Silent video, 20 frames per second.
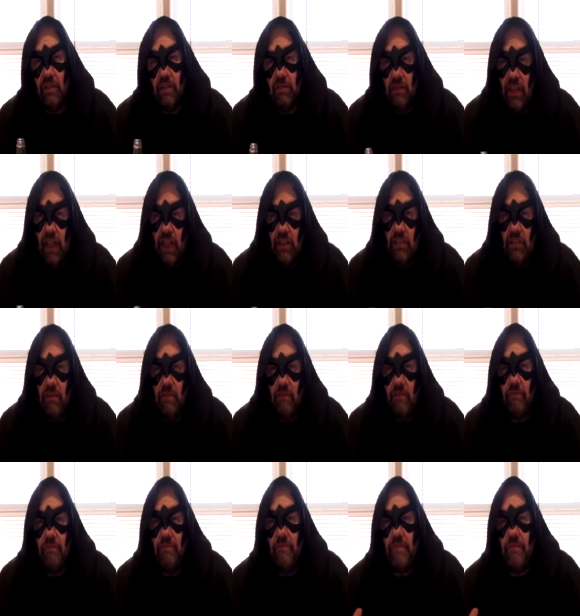I mean, that's,
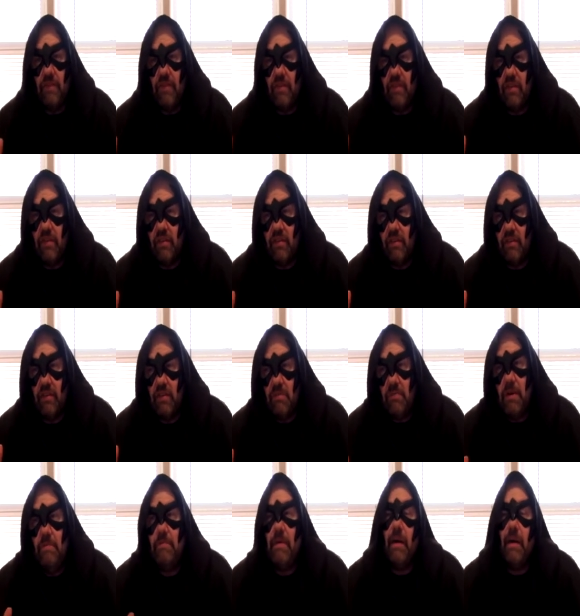to
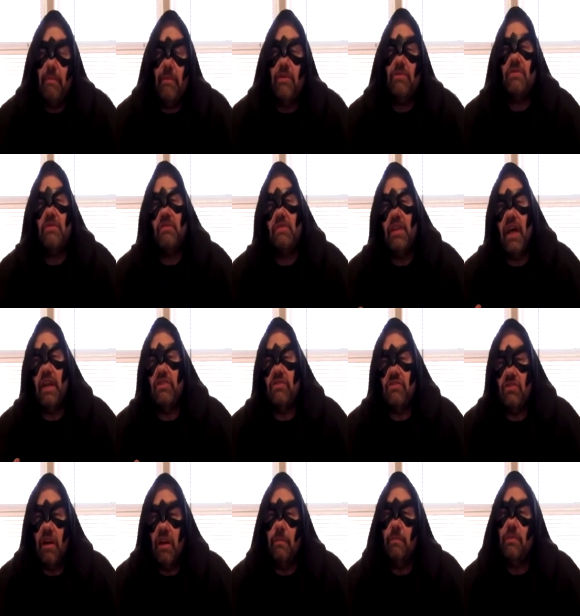me, peppers and
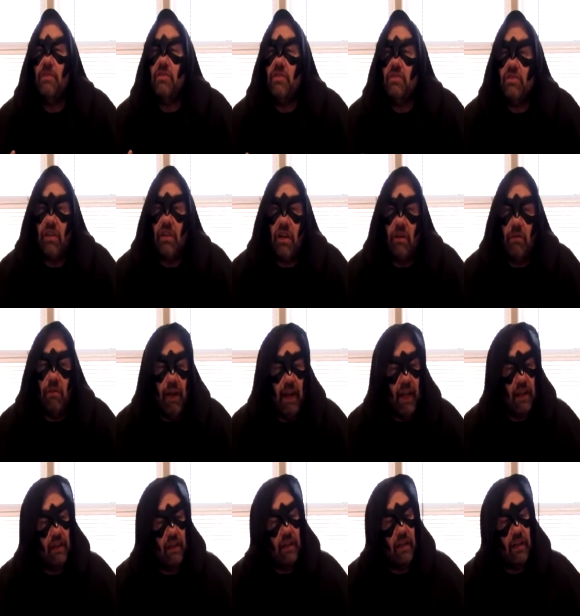syrup is just a
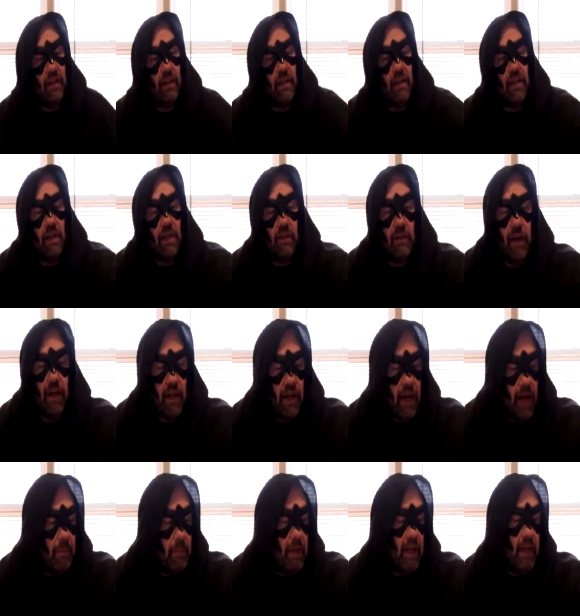great
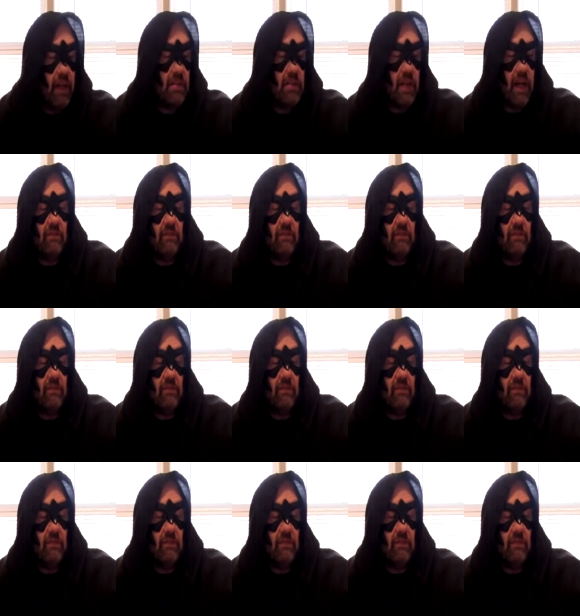combination.